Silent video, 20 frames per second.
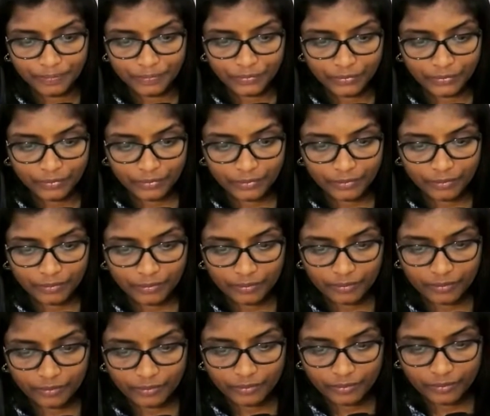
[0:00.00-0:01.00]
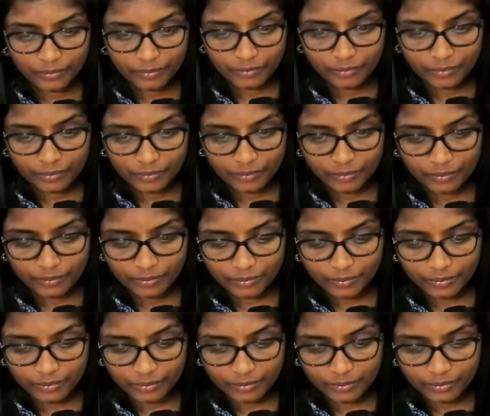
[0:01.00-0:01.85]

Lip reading: Nothing is said.